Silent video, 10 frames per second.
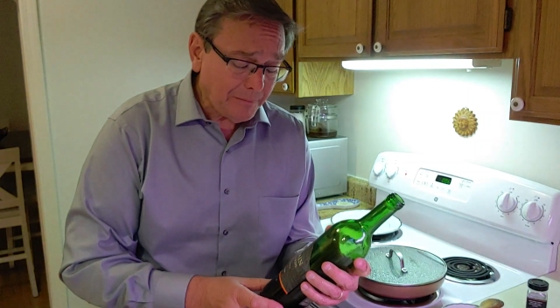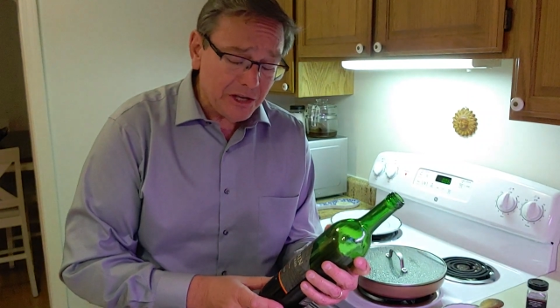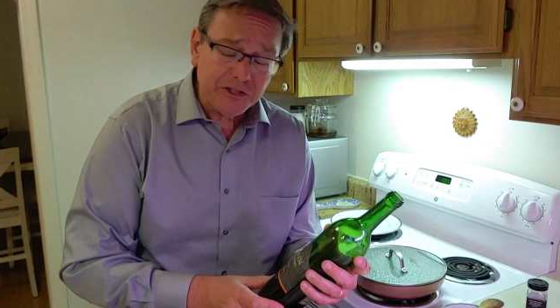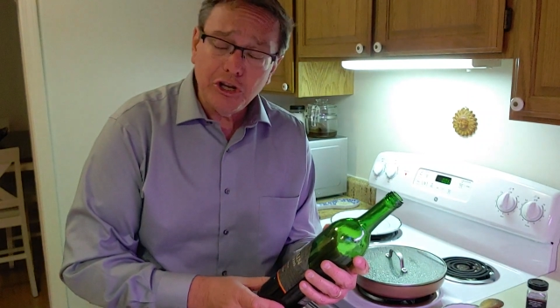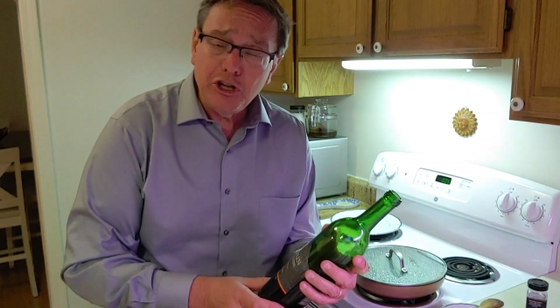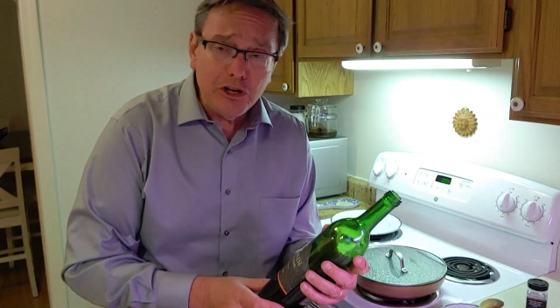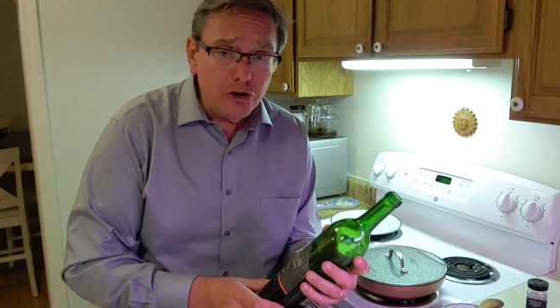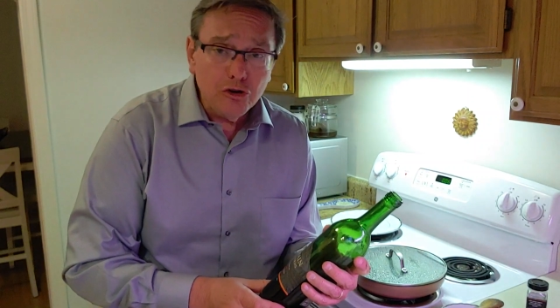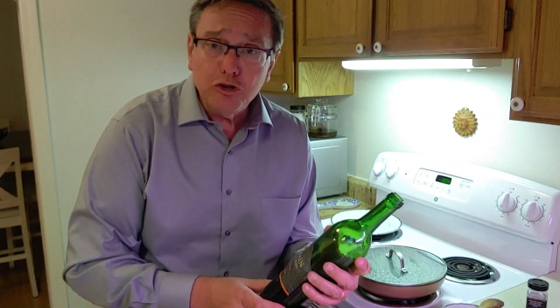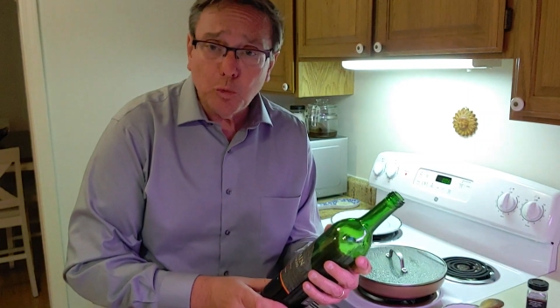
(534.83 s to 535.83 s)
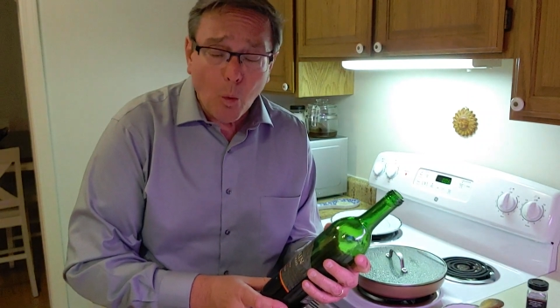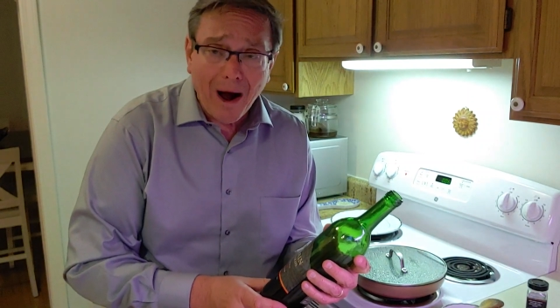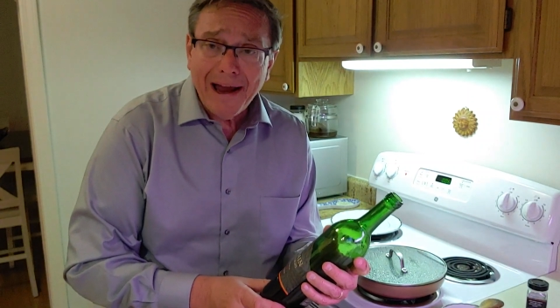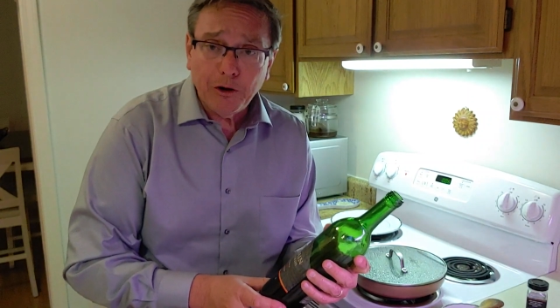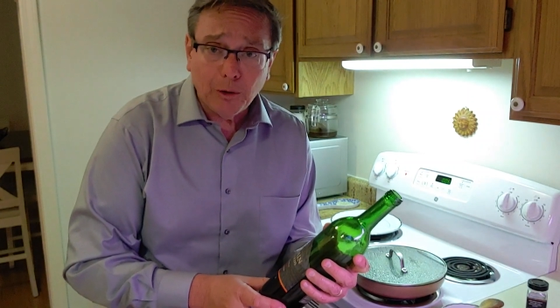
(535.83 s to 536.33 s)
It's a huge
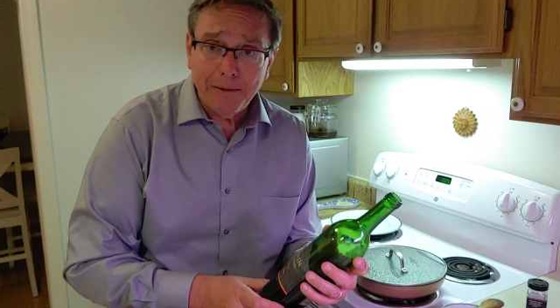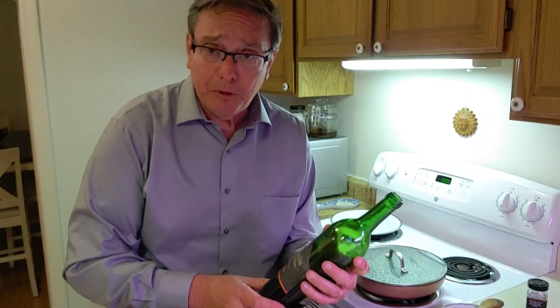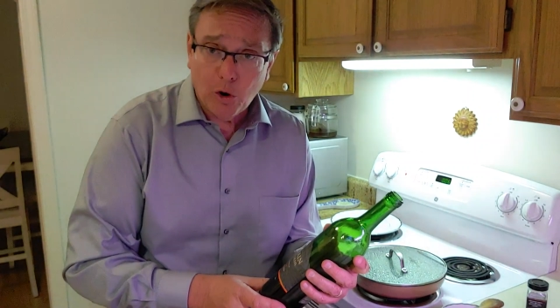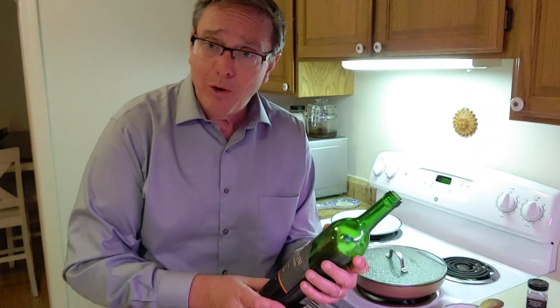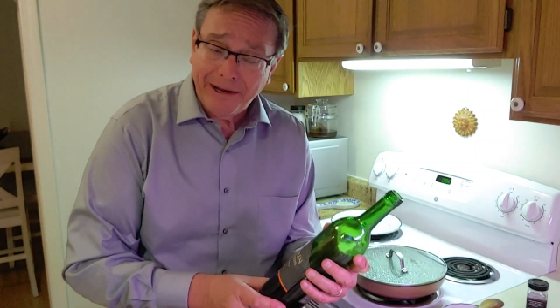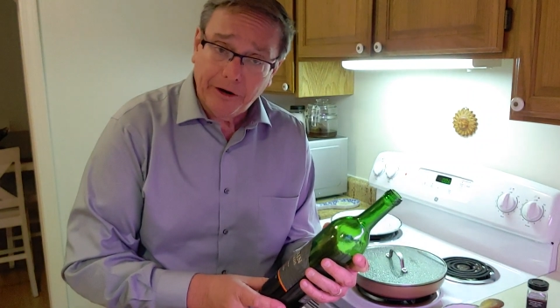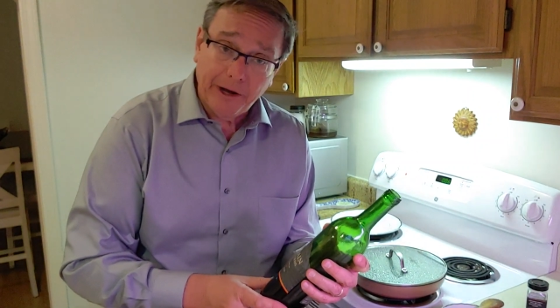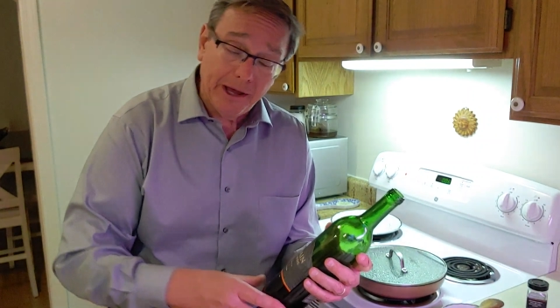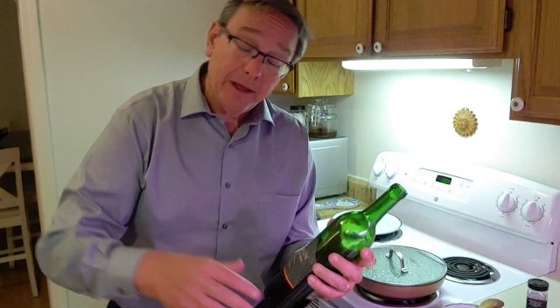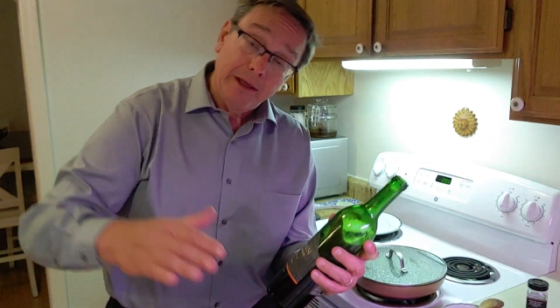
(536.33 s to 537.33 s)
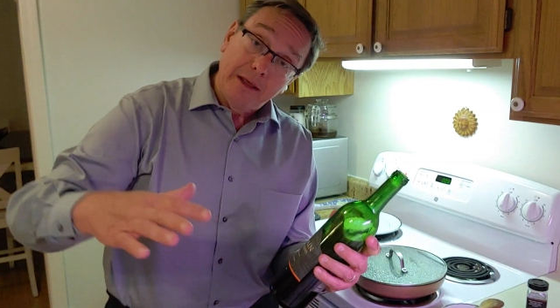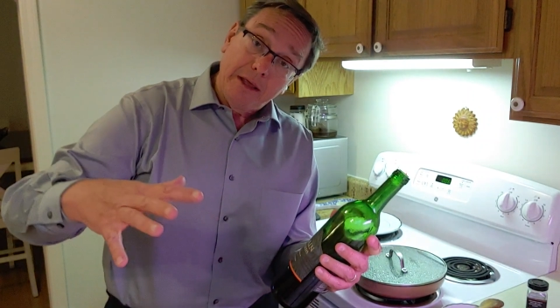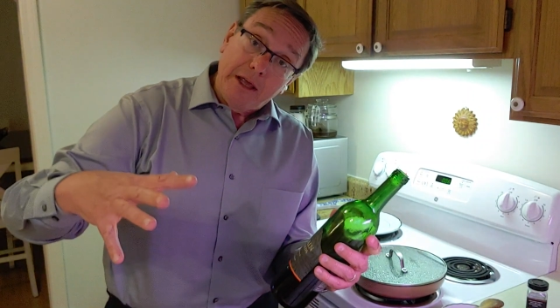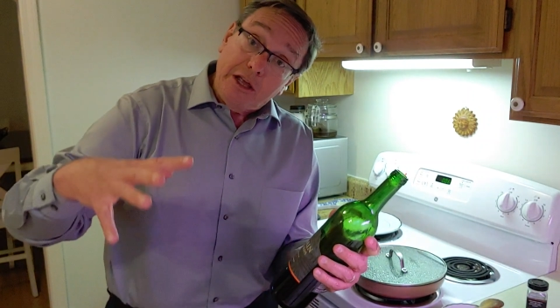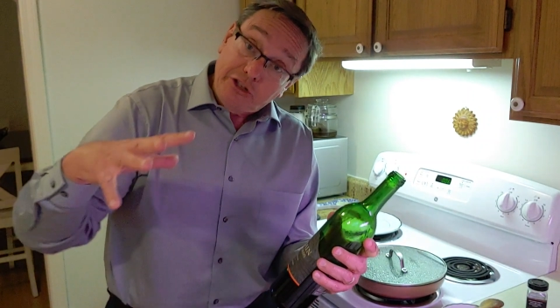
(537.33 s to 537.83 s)
wine grape growing area,
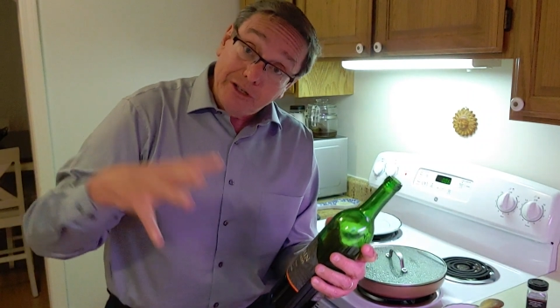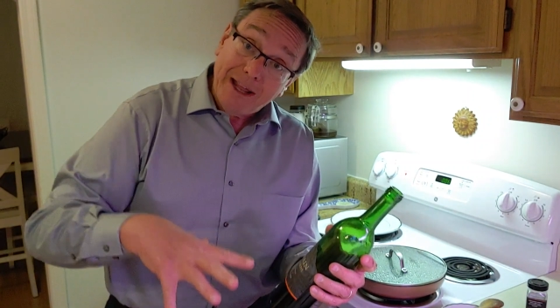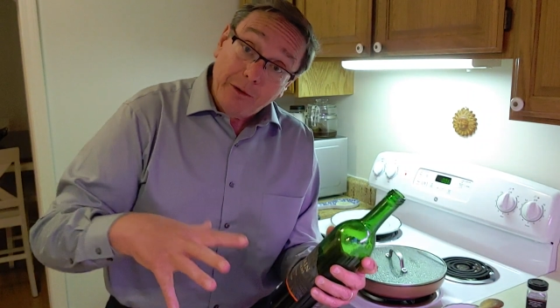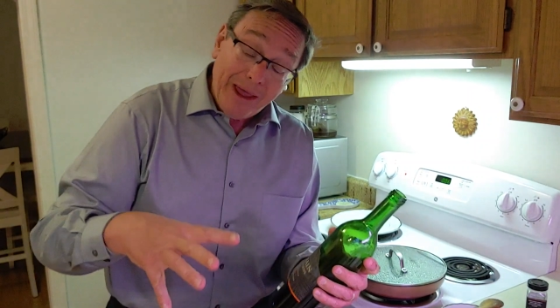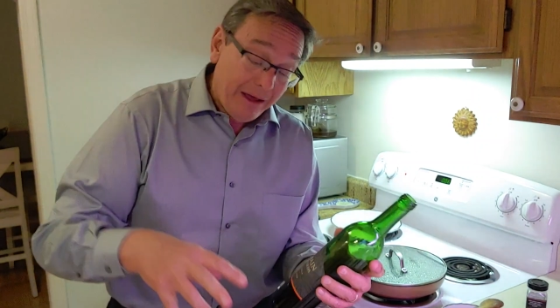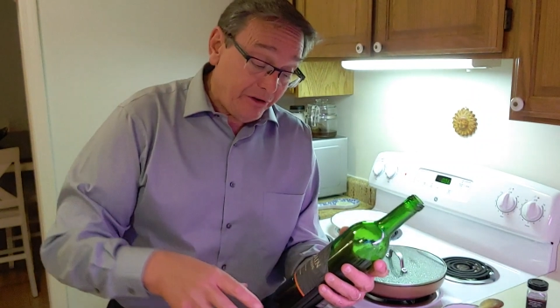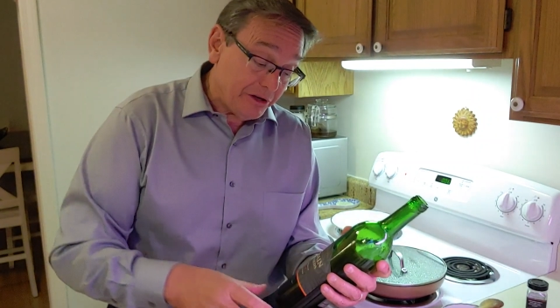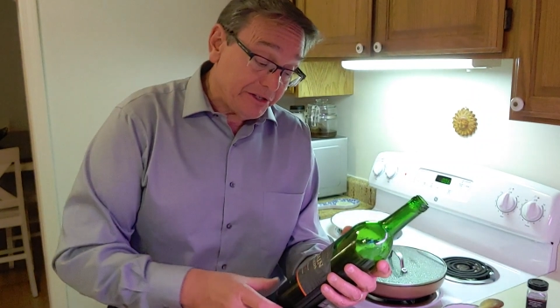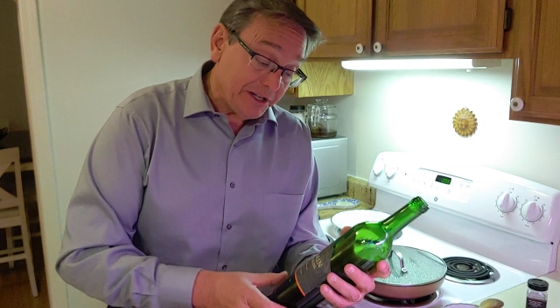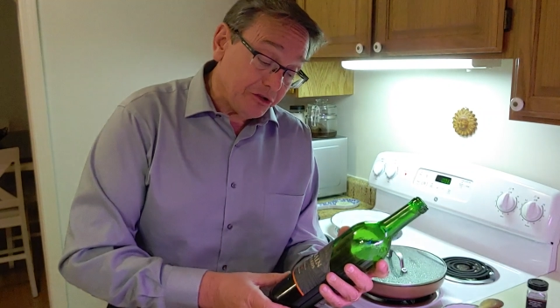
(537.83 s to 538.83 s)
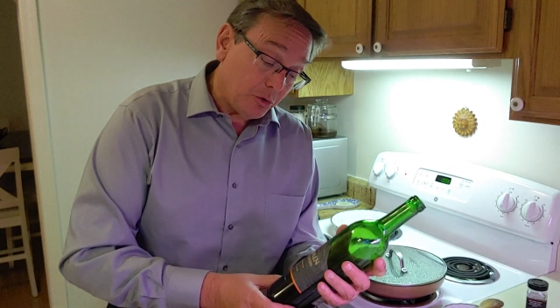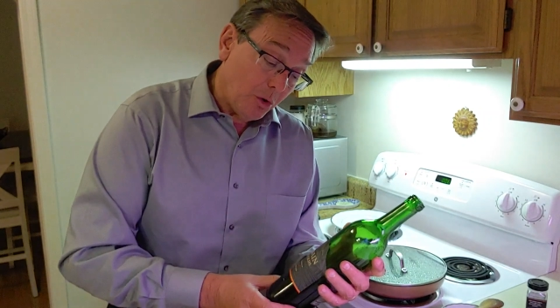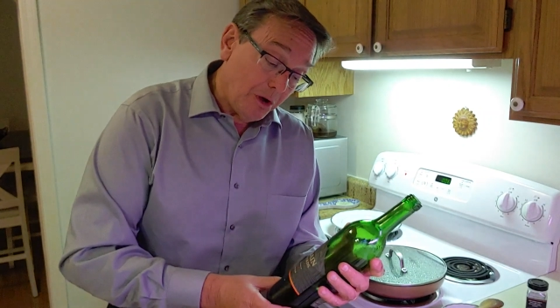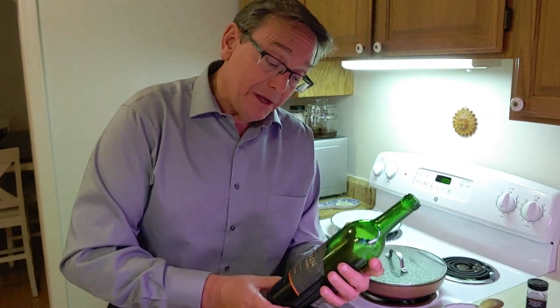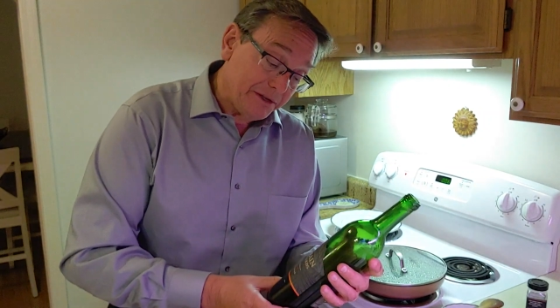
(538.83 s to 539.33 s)
just like we have here in
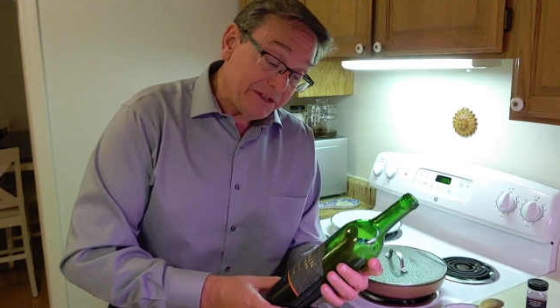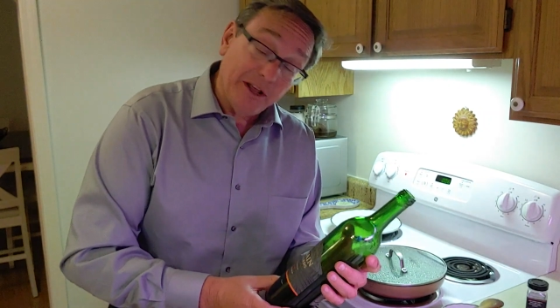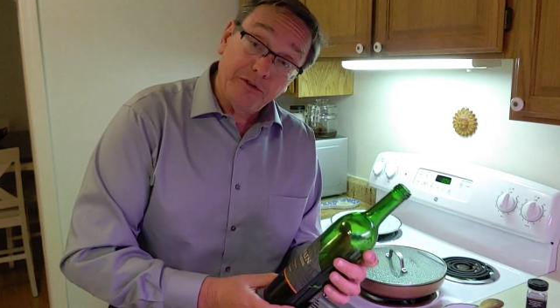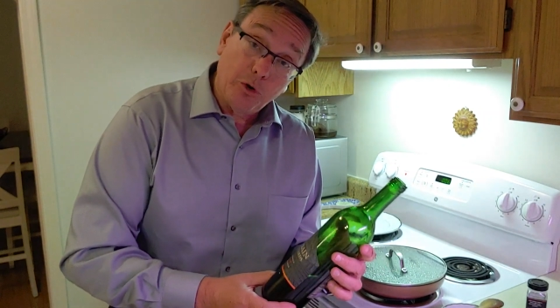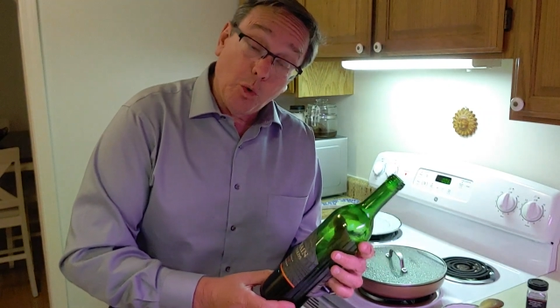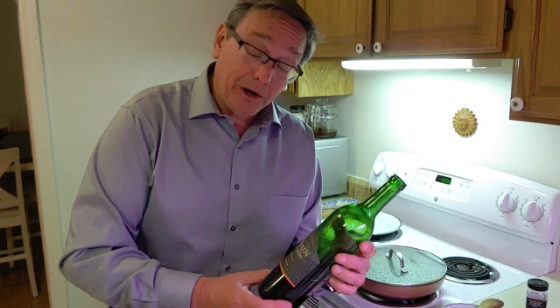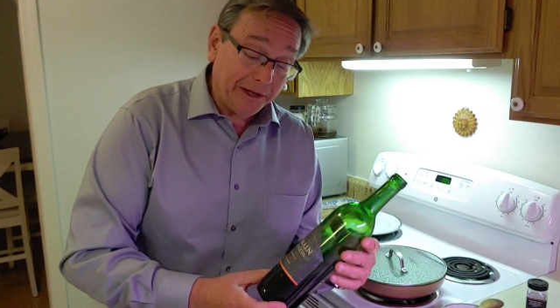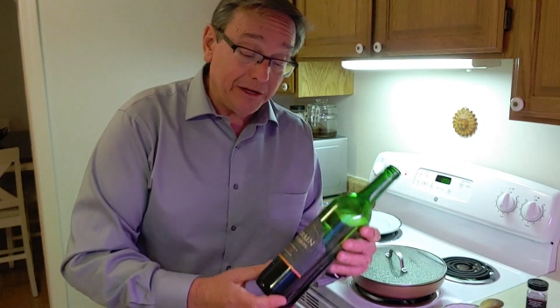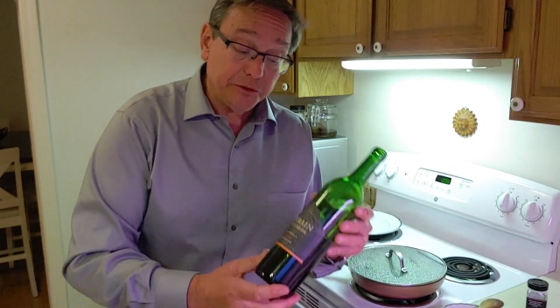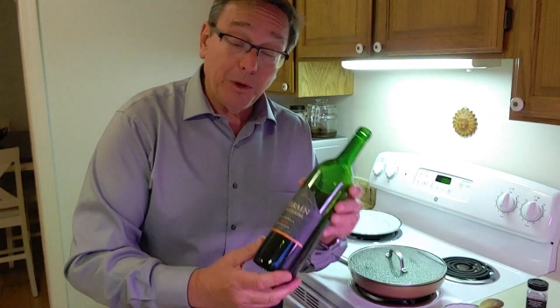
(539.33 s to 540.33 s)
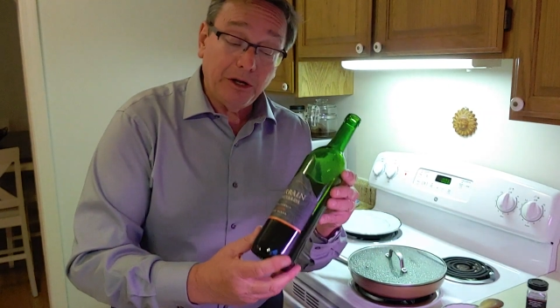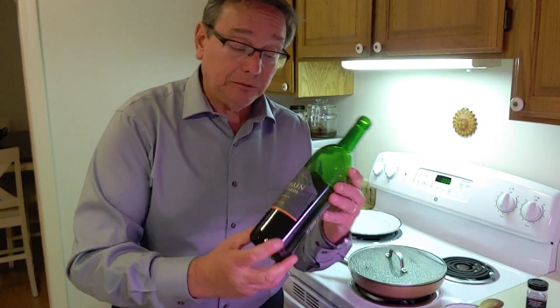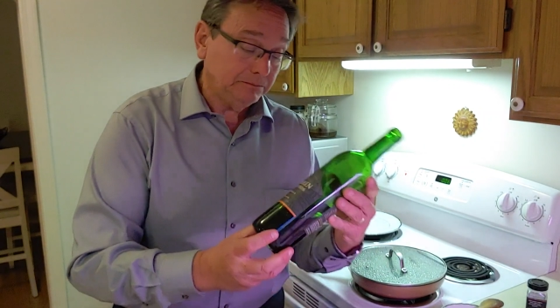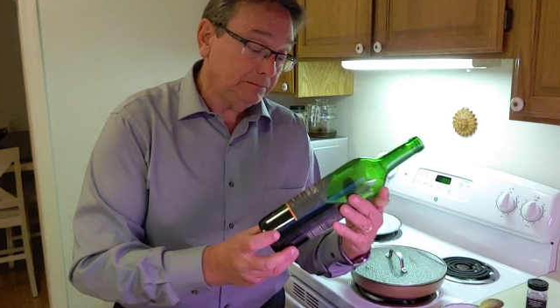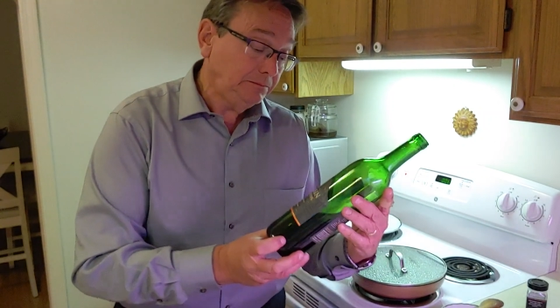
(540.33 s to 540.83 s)
central and southern Oregon as well.